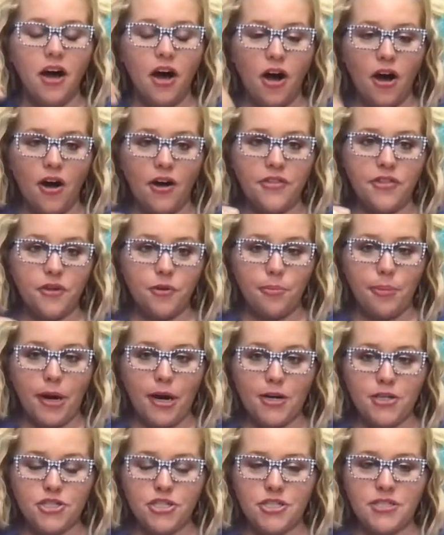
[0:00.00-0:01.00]
on their
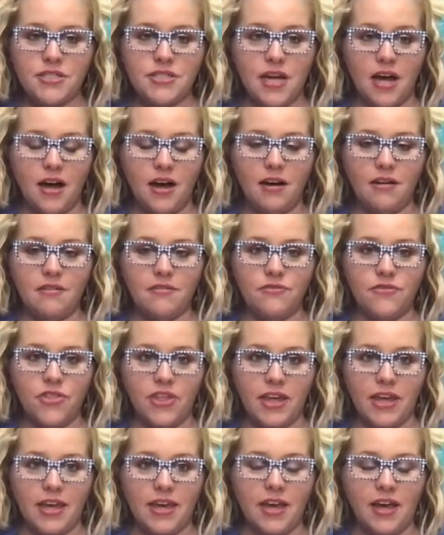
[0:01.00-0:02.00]
purchase of
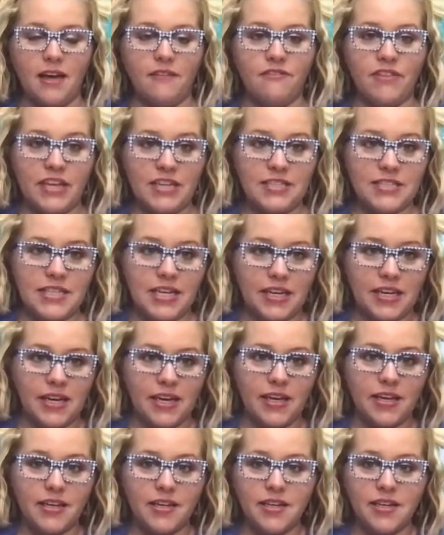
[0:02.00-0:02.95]
the event ticket.